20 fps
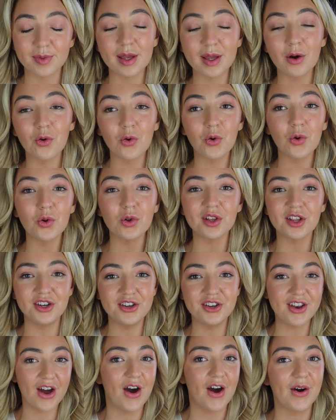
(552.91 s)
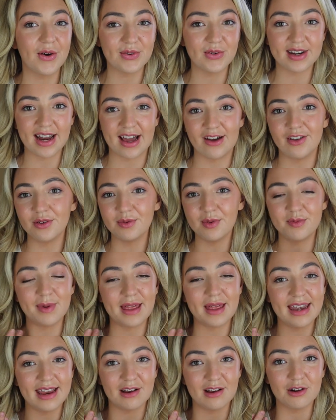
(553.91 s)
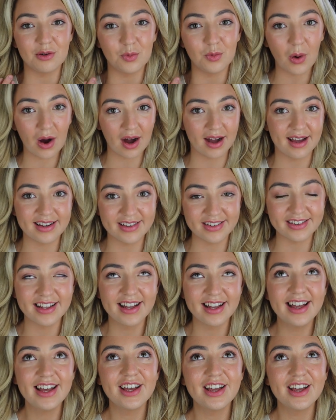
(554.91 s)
we all know, now that we've been here a while,